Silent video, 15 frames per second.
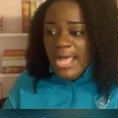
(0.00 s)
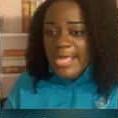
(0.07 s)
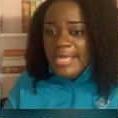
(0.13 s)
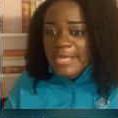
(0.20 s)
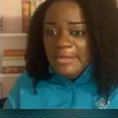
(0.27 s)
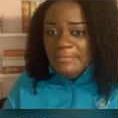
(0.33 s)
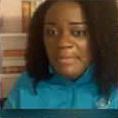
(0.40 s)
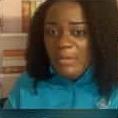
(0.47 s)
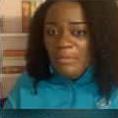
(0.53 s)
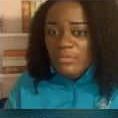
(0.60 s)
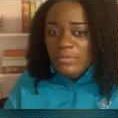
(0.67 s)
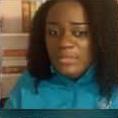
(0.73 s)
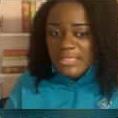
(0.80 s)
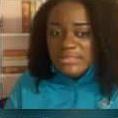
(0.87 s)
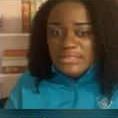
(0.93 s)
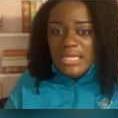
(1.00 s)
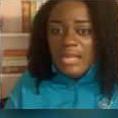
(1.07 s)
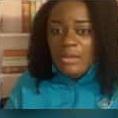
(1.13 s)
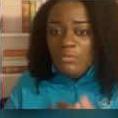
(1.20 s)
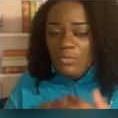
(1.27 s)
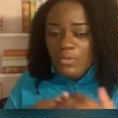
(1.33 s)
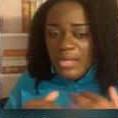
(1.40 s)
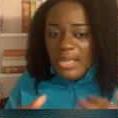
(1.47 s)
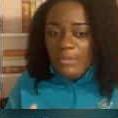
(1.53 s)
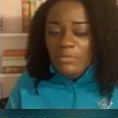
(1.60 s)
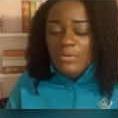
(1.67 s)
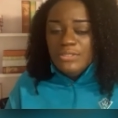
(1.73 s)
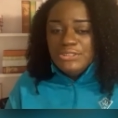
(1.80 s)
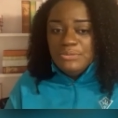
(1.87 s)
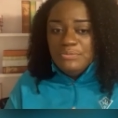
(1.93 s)
Like I said, I
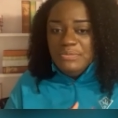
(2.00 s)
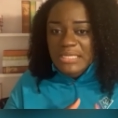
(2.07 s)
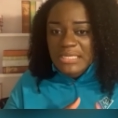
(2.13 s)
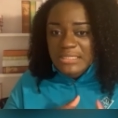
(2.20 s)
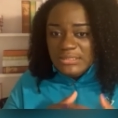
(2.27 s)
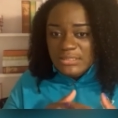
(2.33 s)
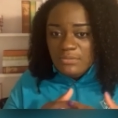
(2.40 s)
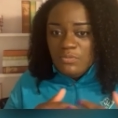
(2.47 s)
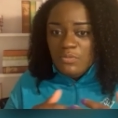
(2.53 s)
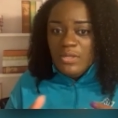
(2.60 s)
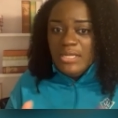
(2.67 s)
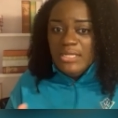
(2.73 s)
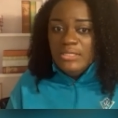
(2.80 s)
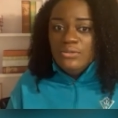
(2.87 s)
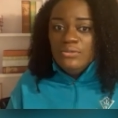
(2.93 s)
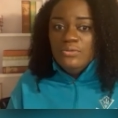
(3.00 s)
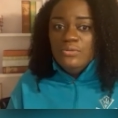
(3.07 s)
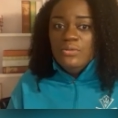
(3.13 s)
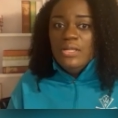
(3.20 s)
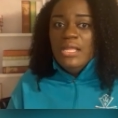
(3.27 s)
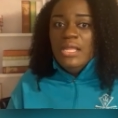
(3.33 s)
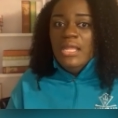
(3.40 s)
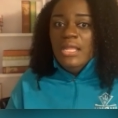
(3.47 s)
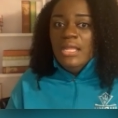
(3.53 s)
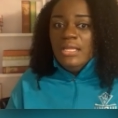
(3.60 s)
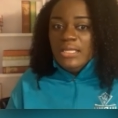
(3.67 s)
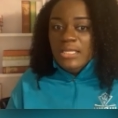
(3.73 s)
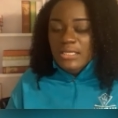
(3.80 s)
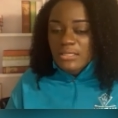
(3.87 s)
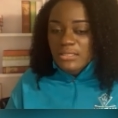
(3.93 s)
want to be someone who
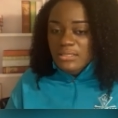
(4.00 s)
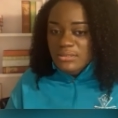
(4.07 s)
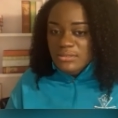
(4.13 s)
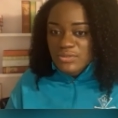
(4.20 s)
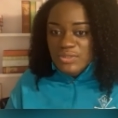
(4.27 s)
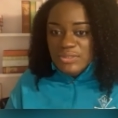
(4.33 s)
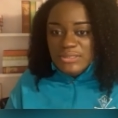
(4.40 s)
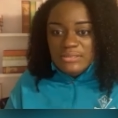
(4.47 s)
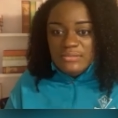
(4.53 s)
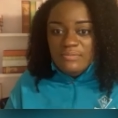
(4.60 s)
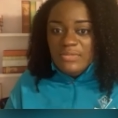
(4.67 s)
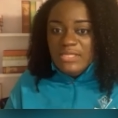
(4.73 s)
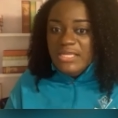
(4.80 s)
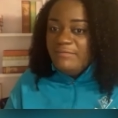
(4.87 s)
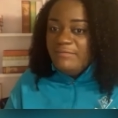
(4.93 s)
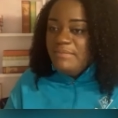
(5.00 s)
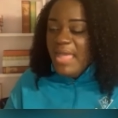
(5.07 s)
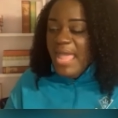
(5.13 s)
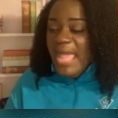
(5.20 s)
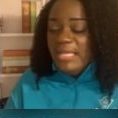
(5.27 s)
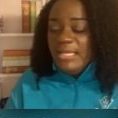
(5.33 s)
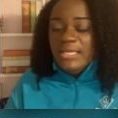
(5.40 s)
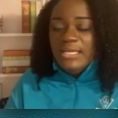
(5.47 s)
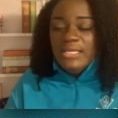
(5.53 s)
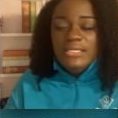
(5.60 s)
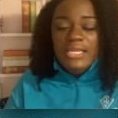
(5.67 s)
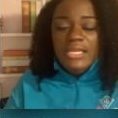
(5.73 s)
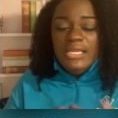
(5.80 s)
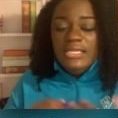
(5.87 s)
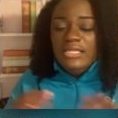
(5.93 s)
can just give back
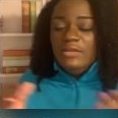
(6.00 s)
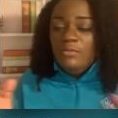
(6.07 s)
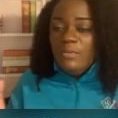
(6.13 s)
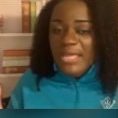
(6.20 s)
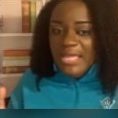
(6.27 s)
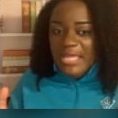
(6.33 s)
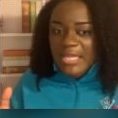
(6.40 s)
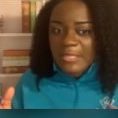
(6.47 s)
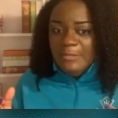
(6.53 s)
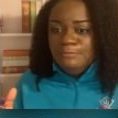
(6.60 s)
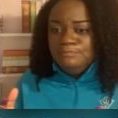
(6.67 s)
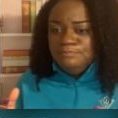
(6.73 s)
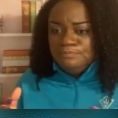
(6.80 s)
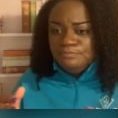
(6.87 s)
in any way